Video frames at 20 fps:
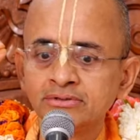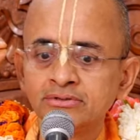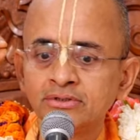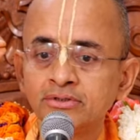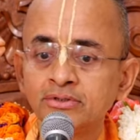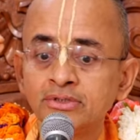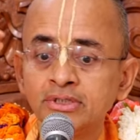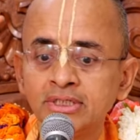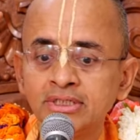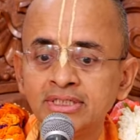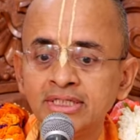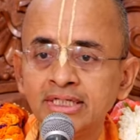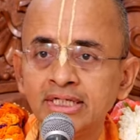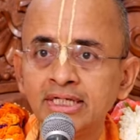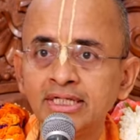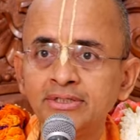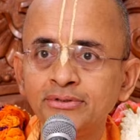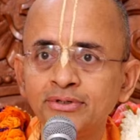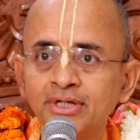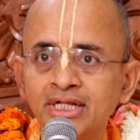So to the
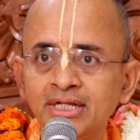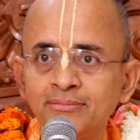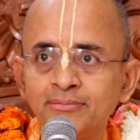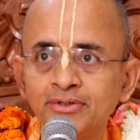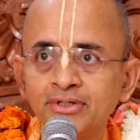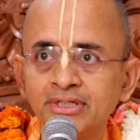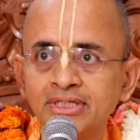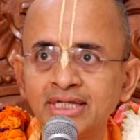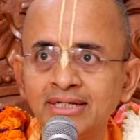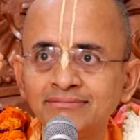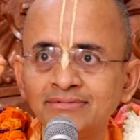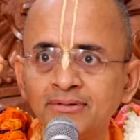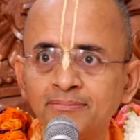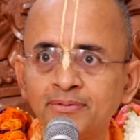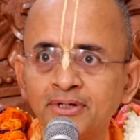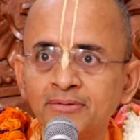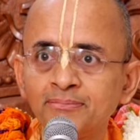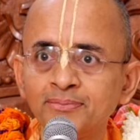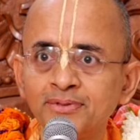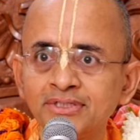degree you are able to keep
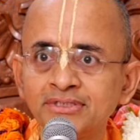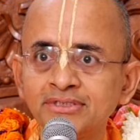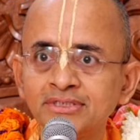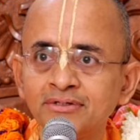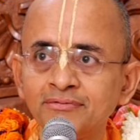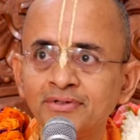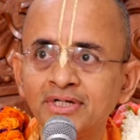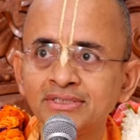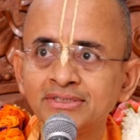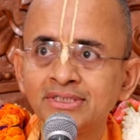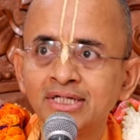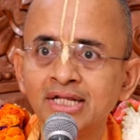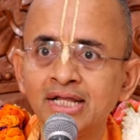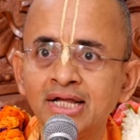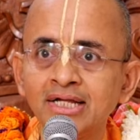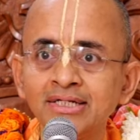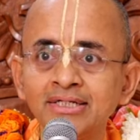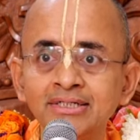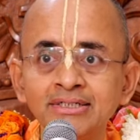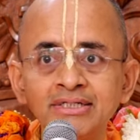the purpose of
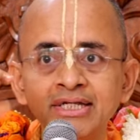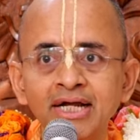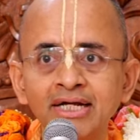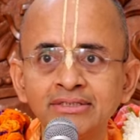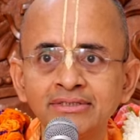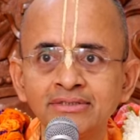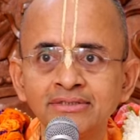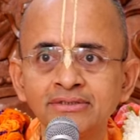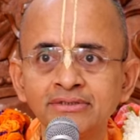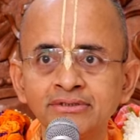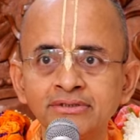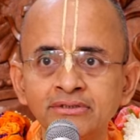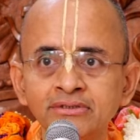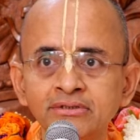Acharya intact,